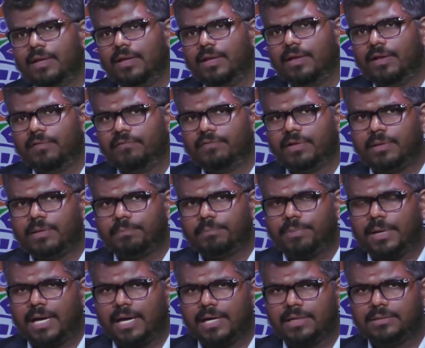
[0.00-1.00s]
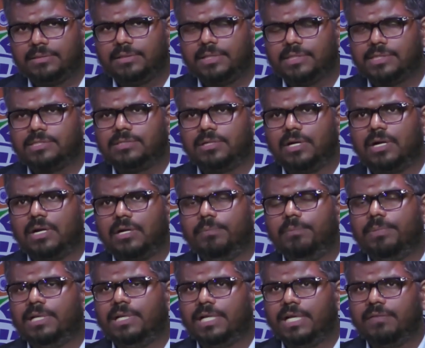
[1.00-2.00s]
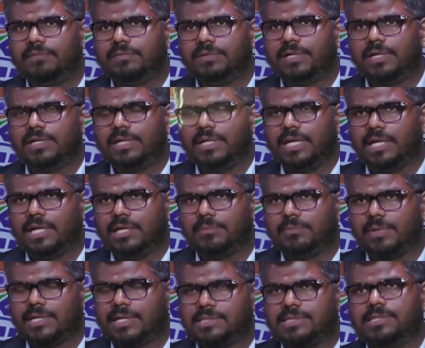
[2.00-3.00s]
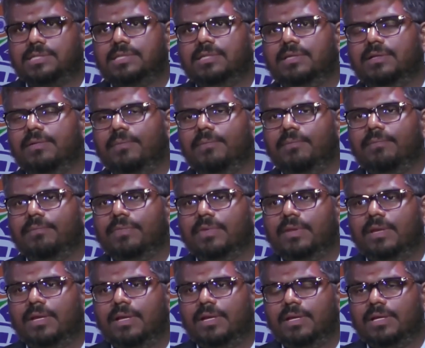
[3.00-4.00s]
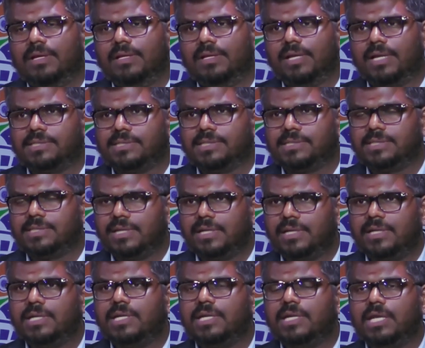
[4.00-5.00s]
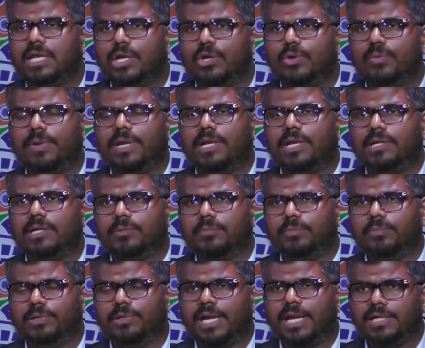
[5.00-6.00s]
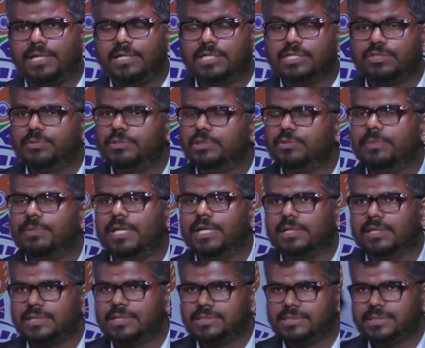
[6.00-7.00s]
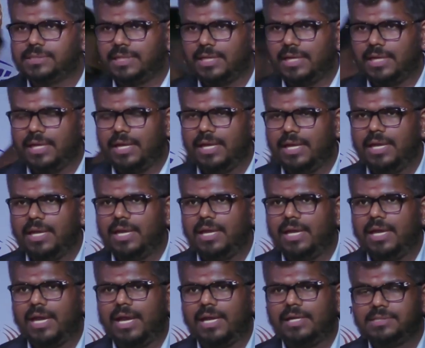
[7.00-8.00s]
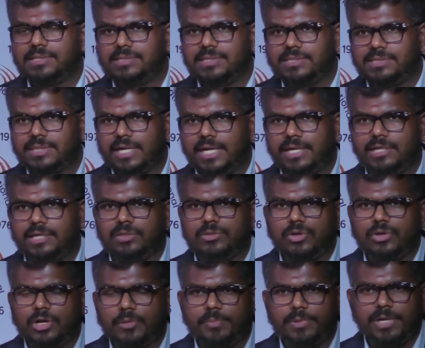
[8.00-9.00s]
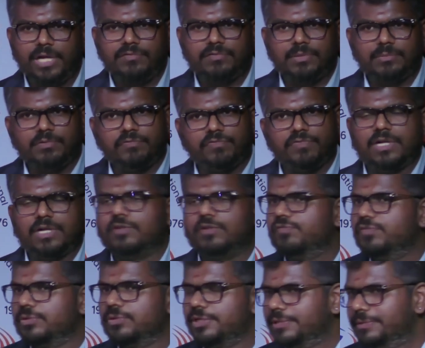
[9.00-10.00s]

where Bharat does not believe that it must necessarily equate politeness with weakness and has decided to operate from the front foot